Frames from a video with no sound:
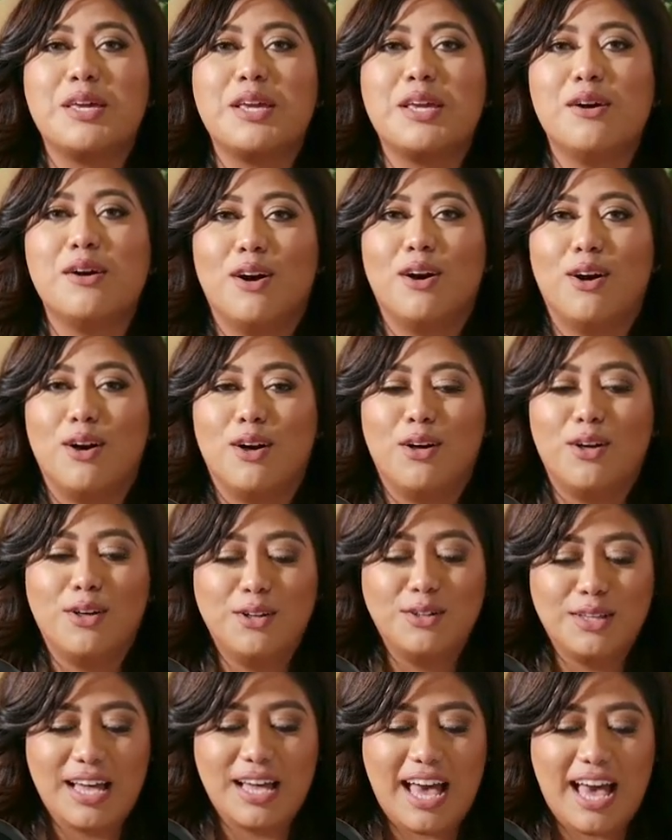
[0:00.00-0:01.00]
we
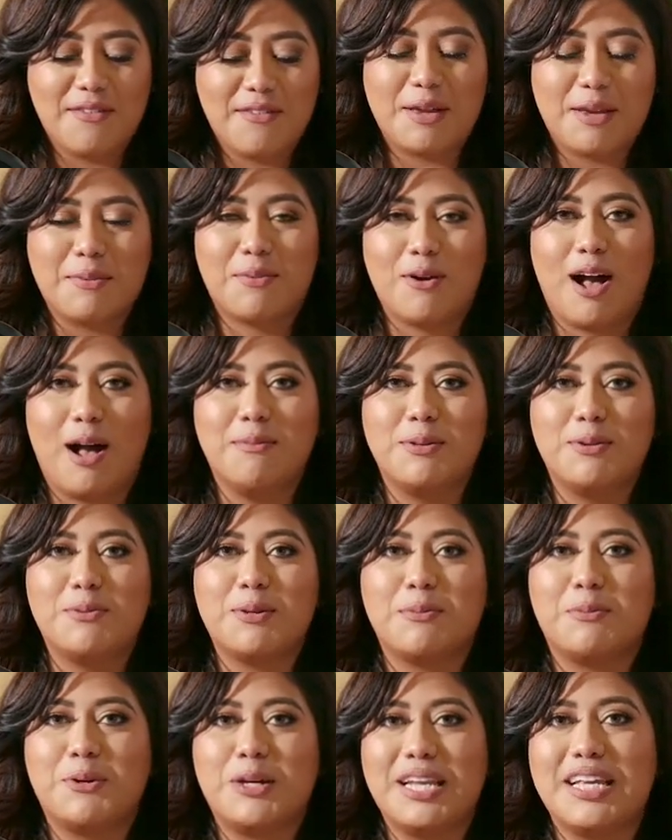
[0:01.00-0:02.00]
all have a
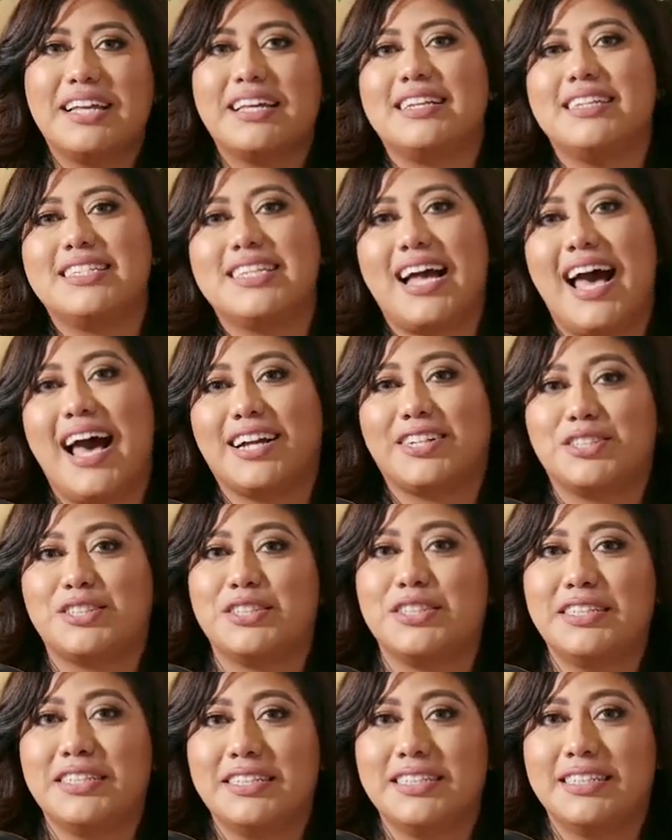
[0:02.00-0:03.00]
problem with putting it into
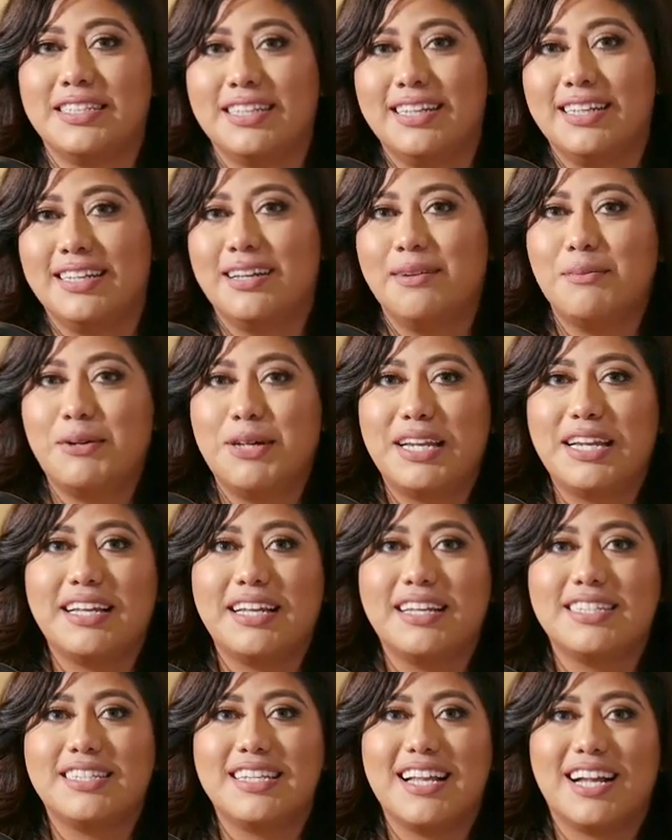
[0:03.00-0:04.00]
action,
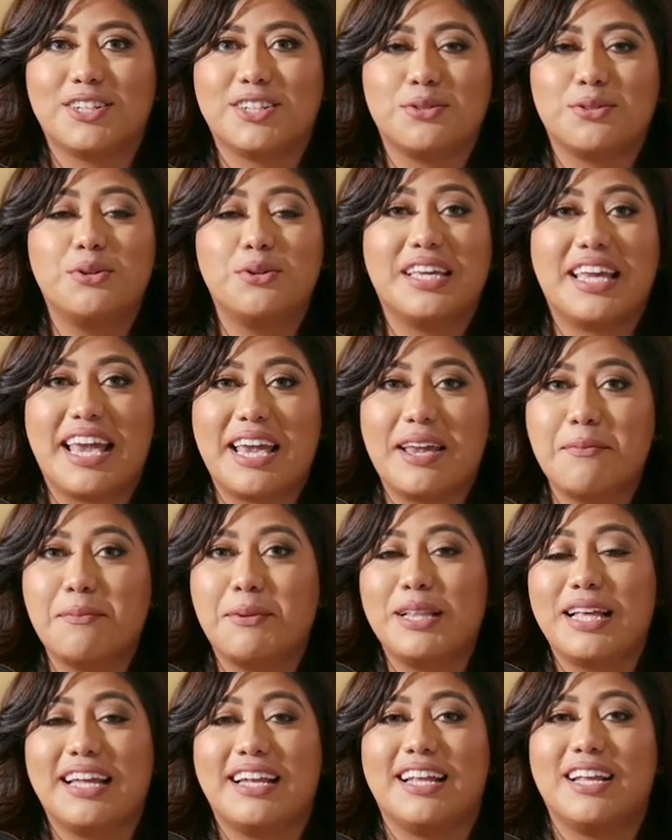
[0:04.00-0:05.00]
putting into an actual
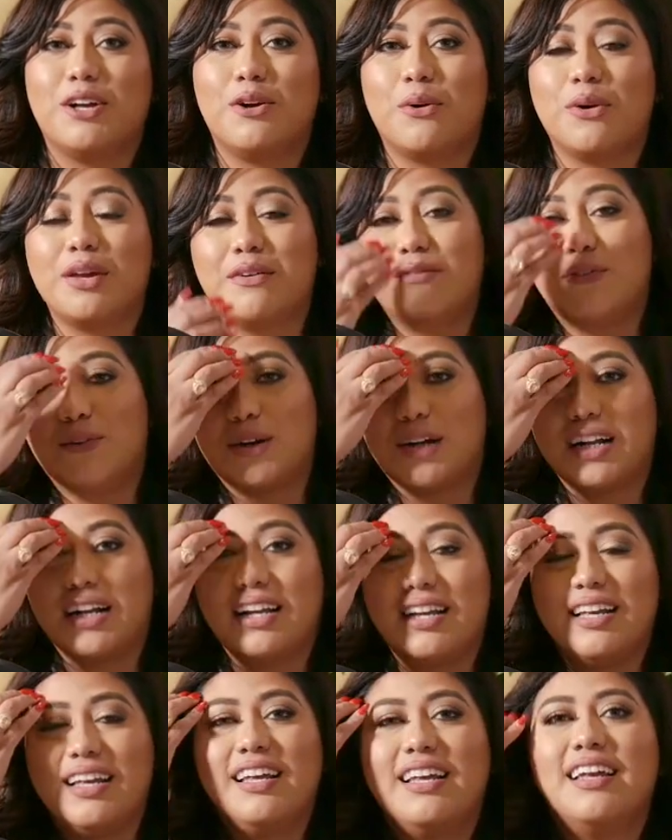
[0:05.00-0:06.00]
game plan and going
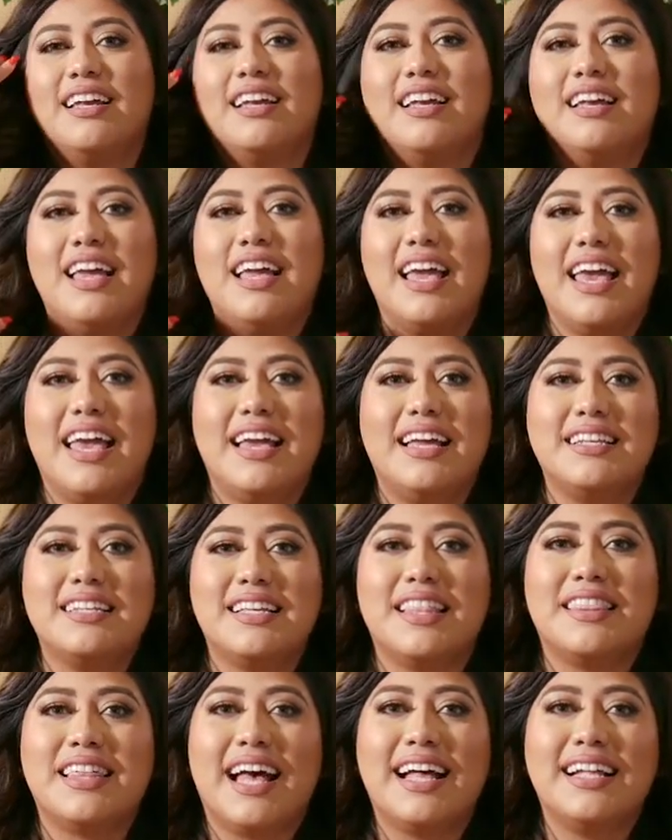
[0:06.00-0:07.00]
for it.
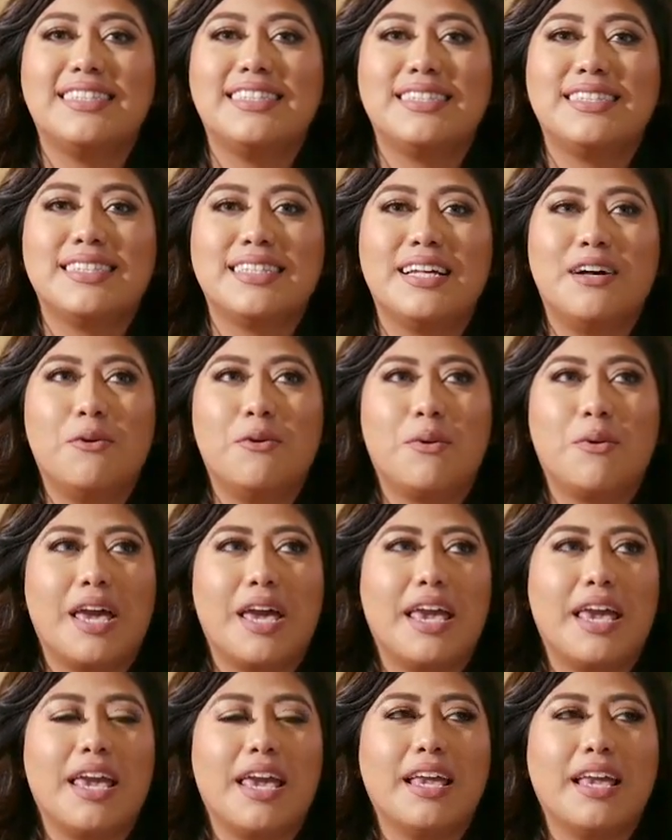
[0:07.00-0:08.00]
And that's a
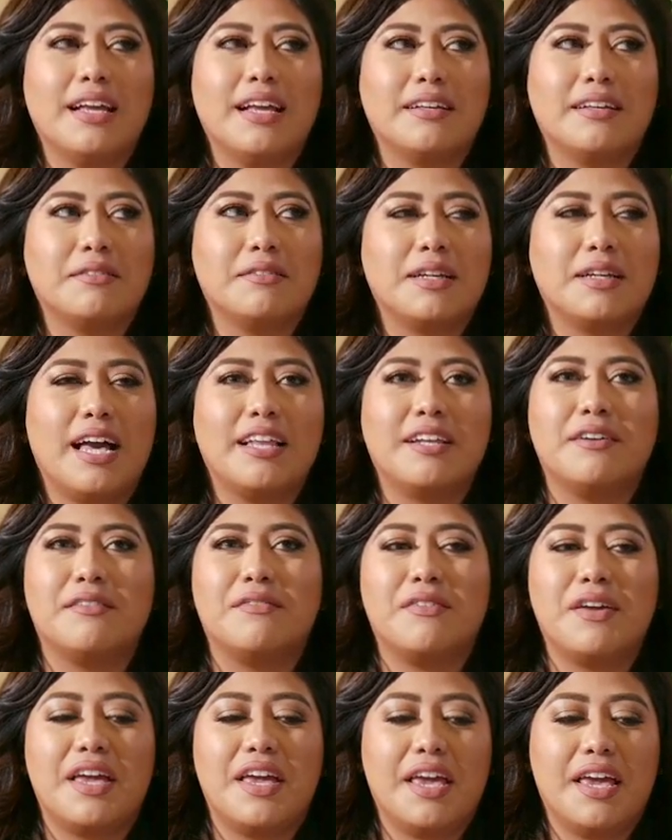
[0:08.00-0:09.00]
way,
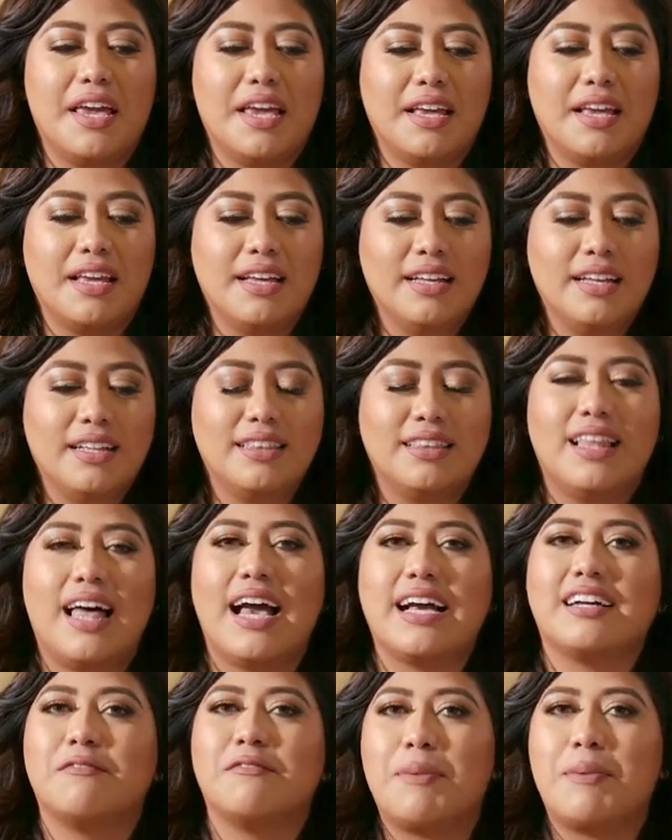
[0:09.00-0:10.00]
kind of a
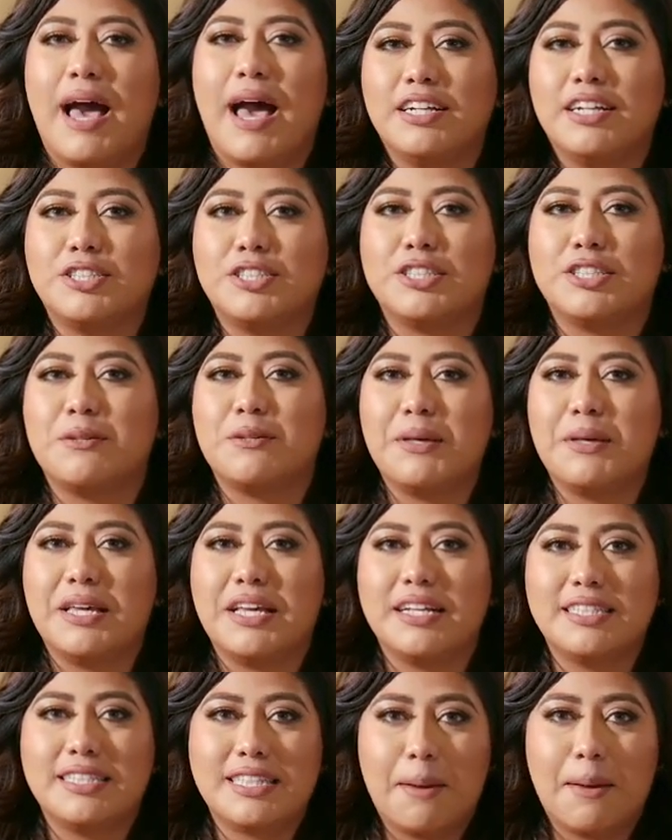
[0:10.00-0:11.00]
lack of
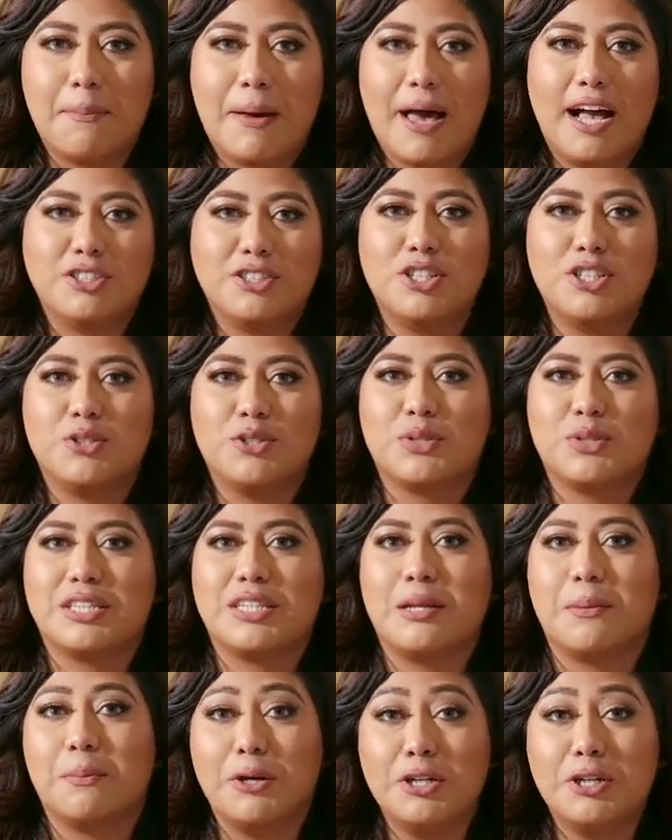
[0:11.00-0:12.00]
passion, because that passion
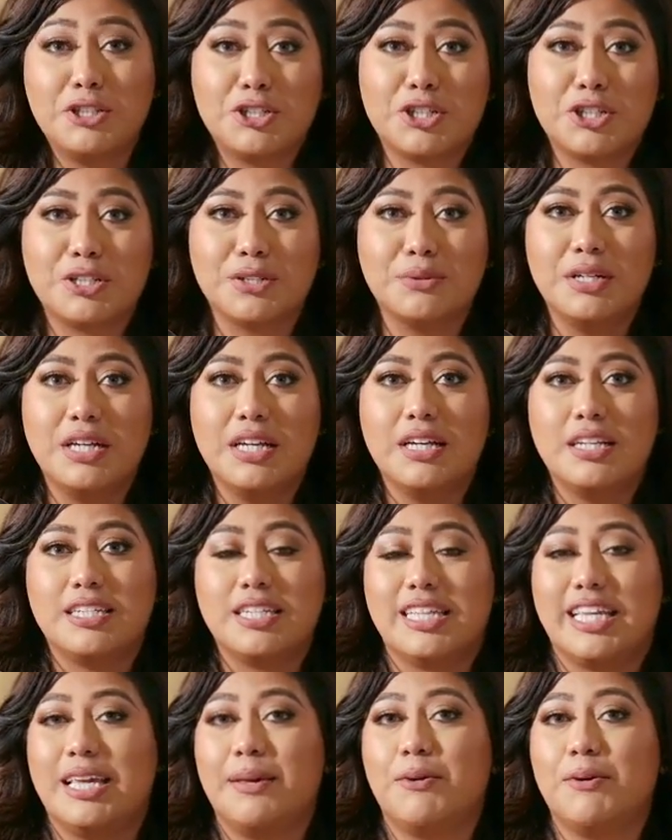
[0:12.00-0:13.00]
is what's going to push you
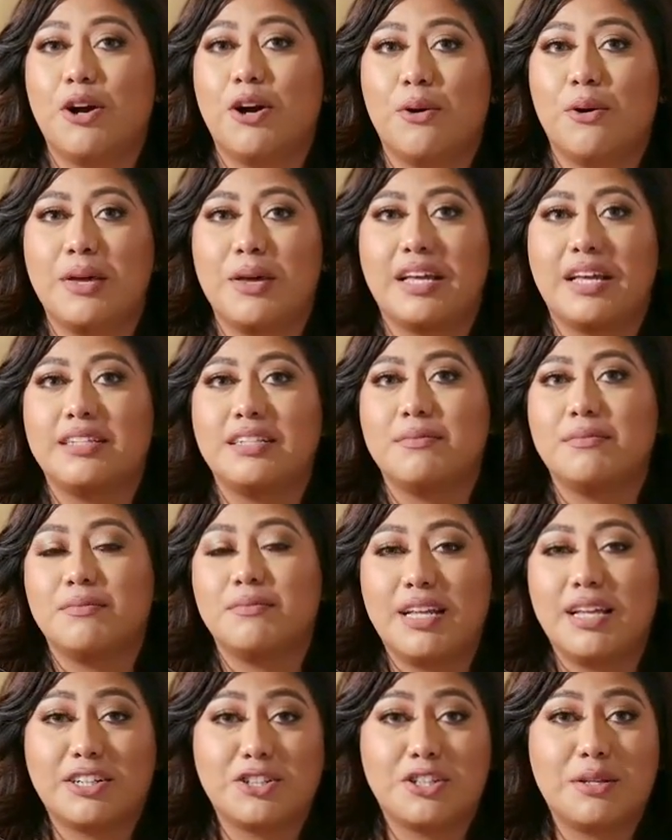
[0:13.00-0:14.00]
to keep going and
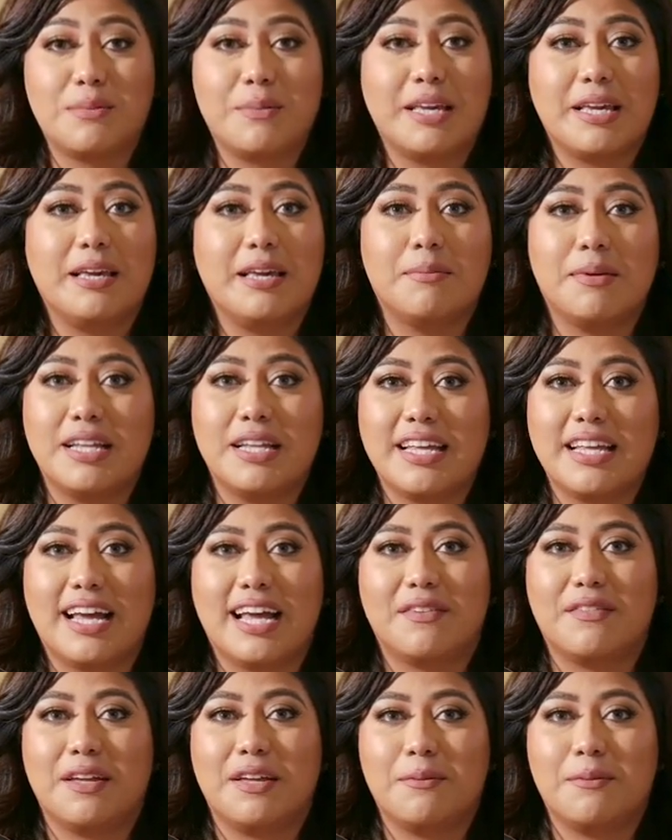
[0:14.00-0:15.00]
actually making money
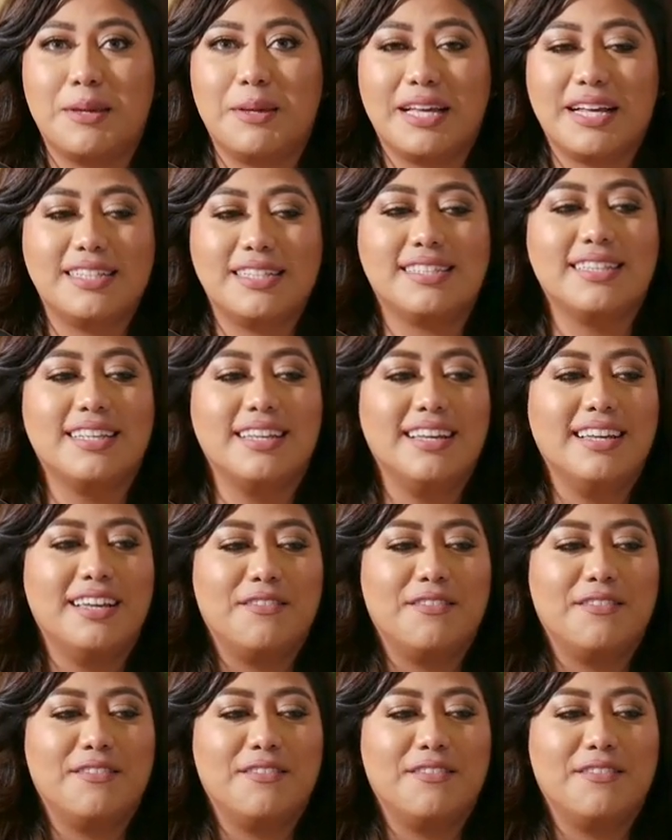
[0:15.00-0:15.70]
out of it. Because